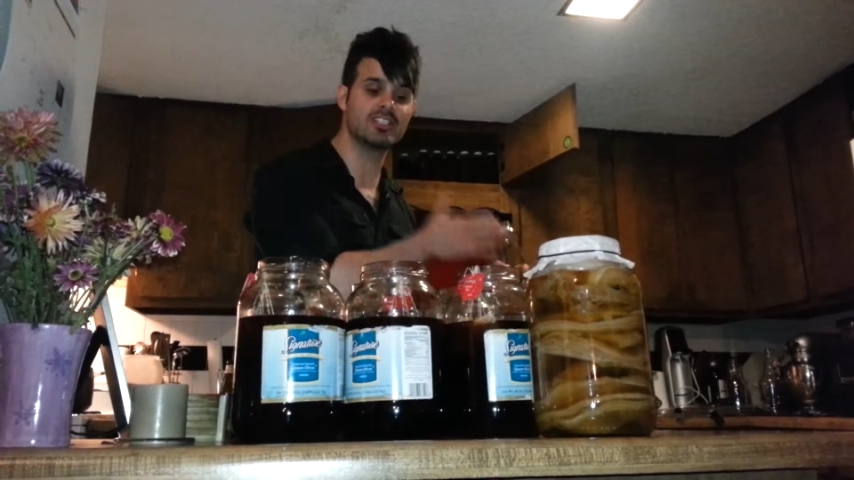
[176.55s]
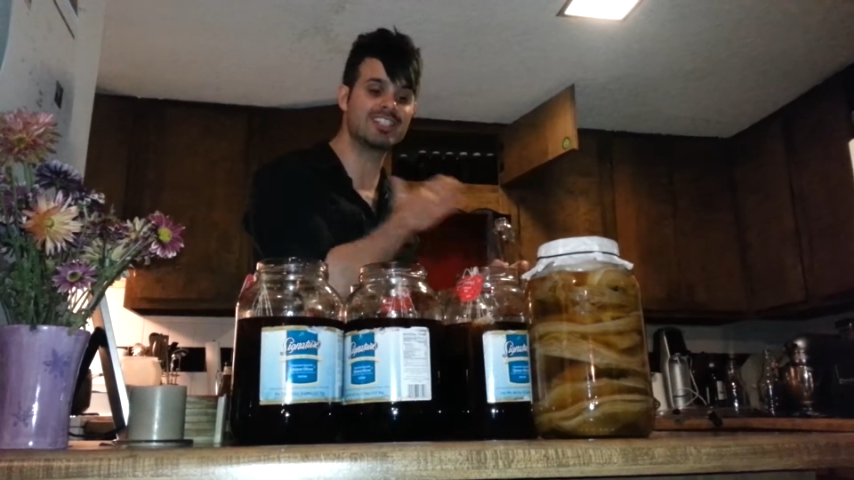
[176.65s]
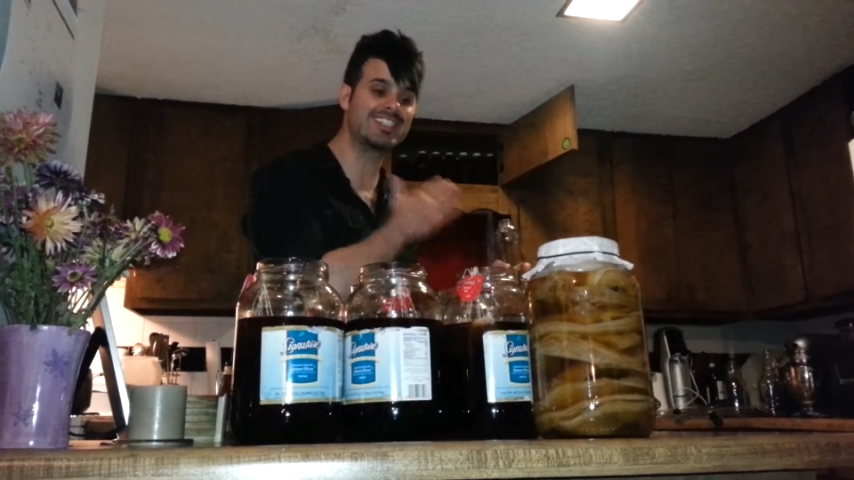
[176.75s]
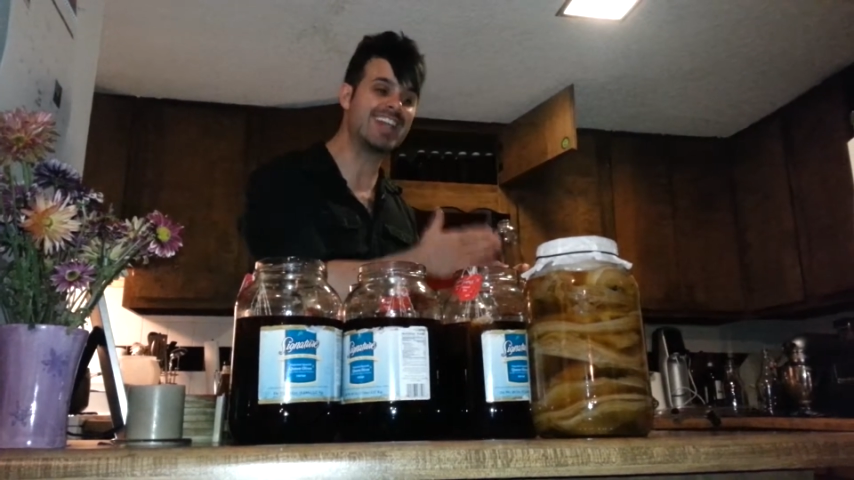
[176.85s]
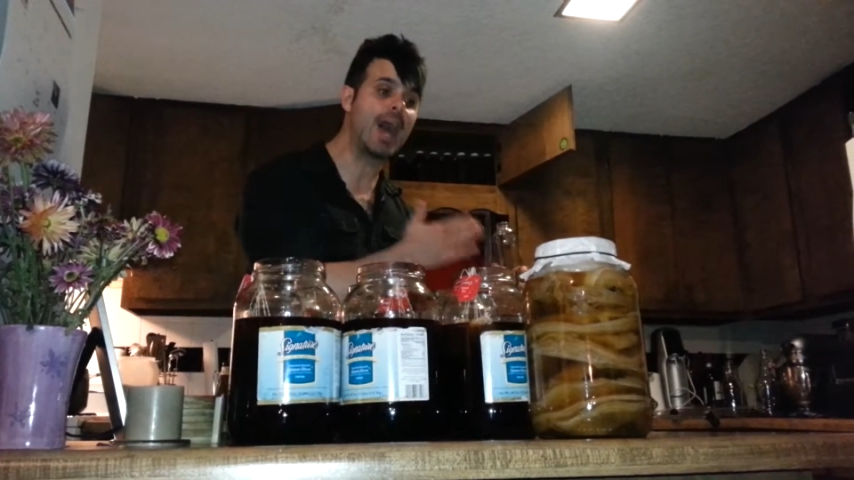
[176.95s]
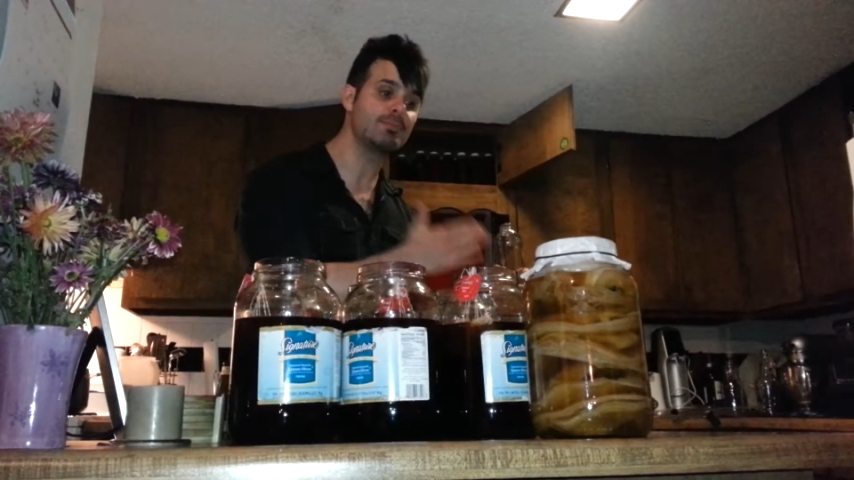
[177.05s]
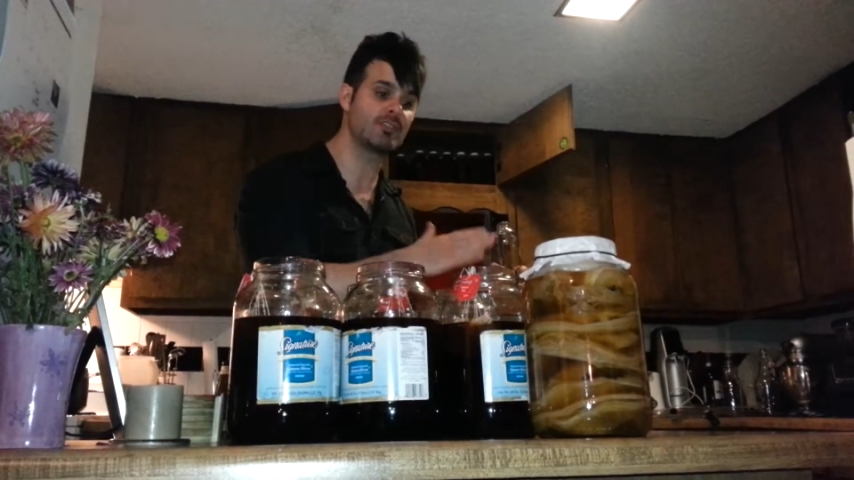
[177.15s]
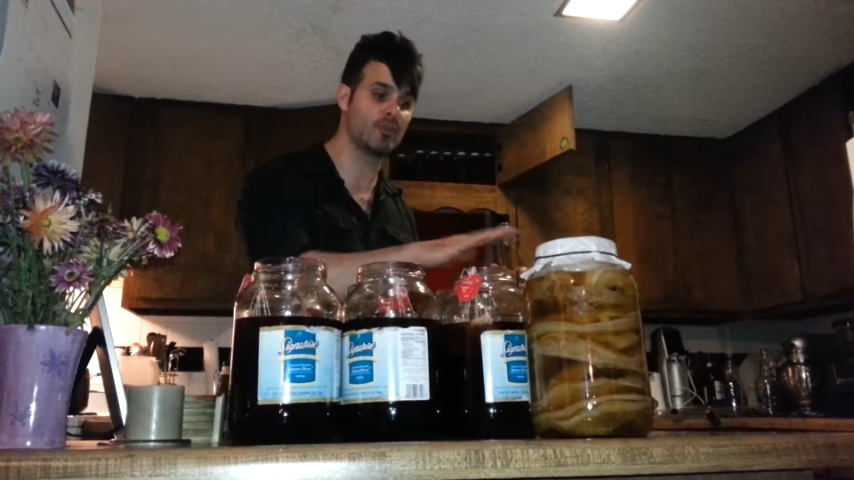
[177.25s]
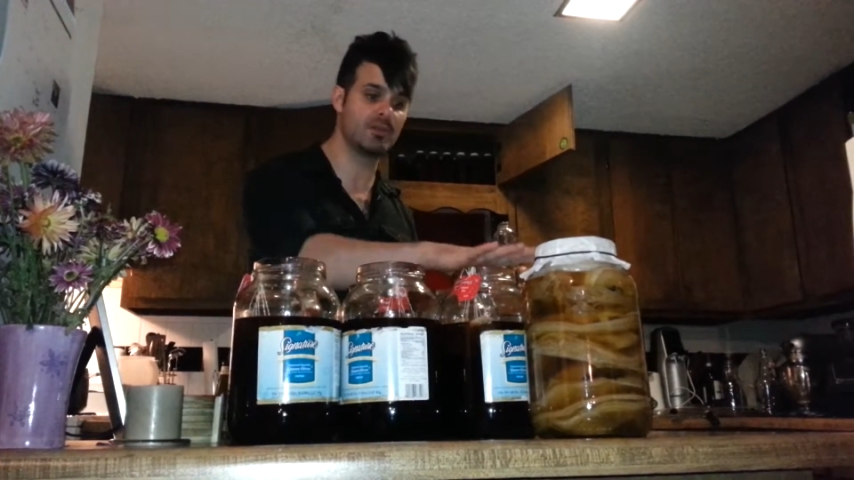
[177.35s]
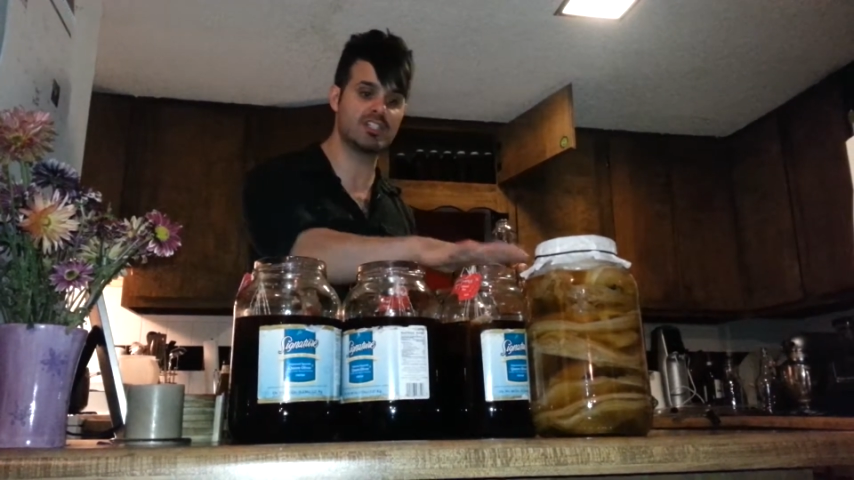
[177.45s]
stops
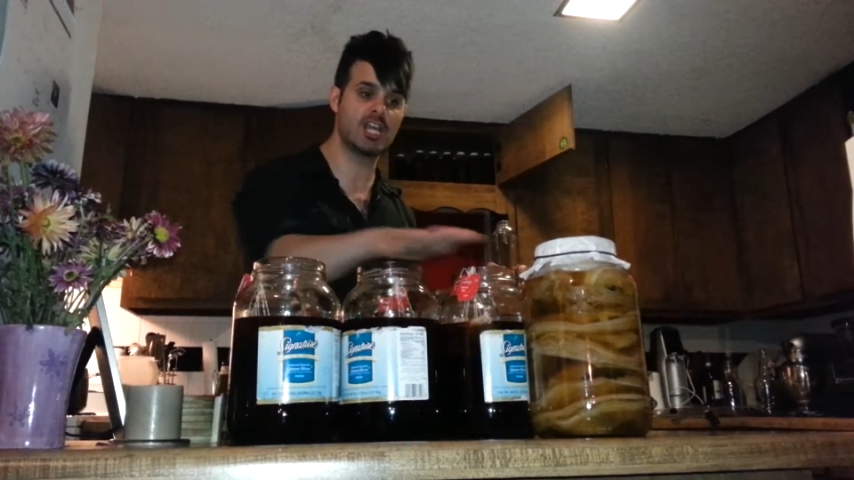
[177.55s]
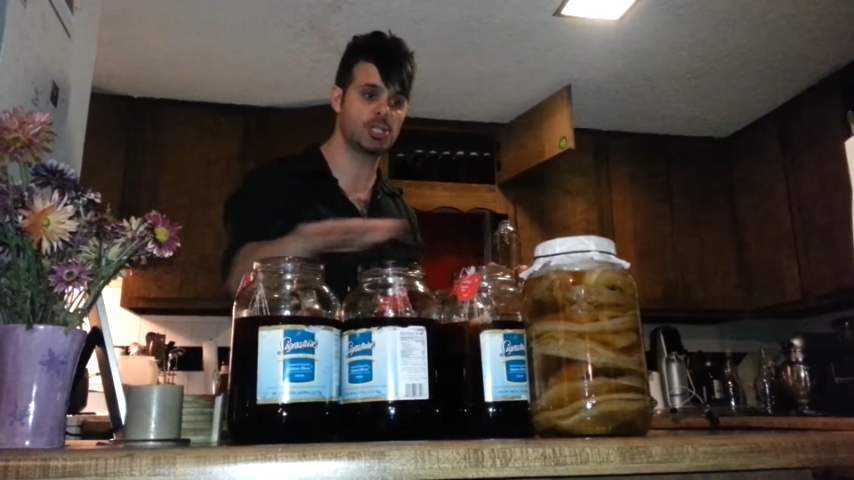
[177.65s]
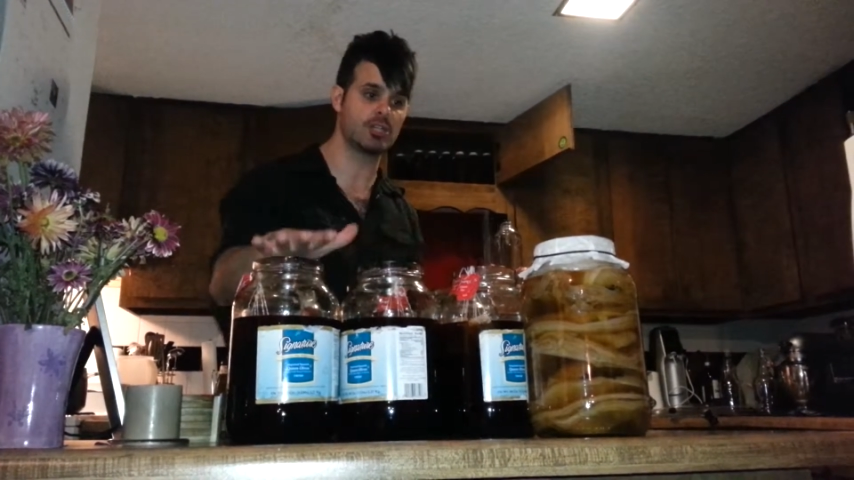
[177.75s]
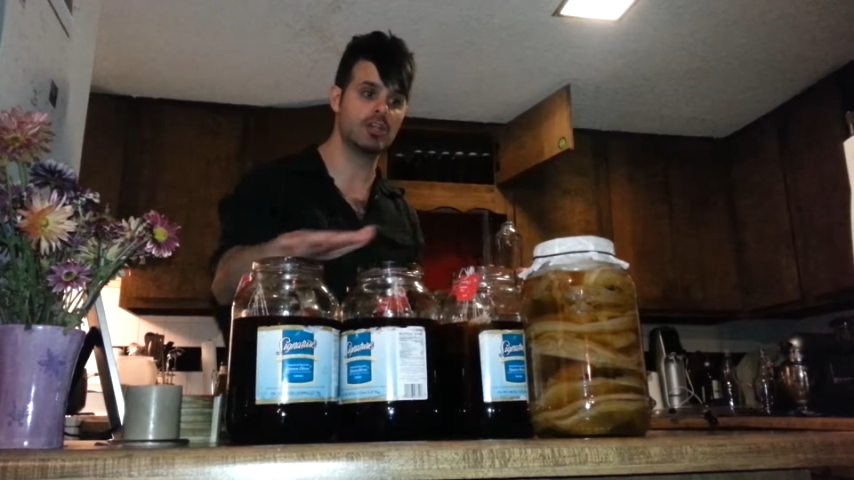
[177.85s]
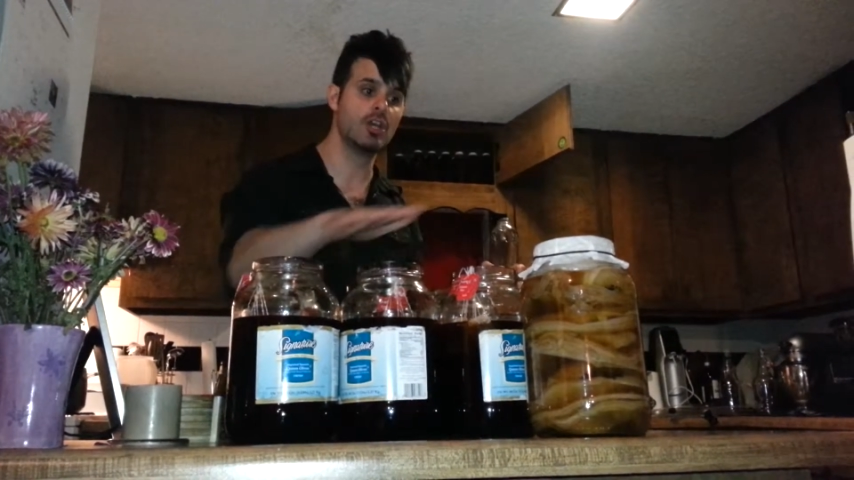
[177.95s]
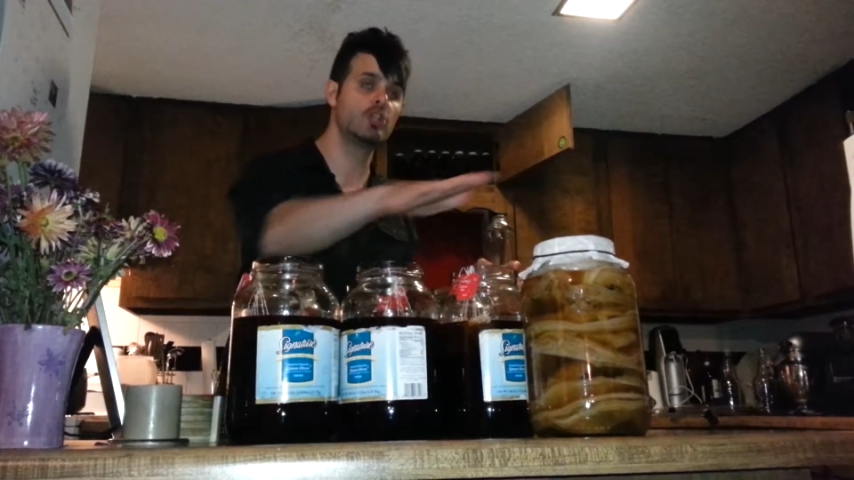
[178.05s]
fermentation.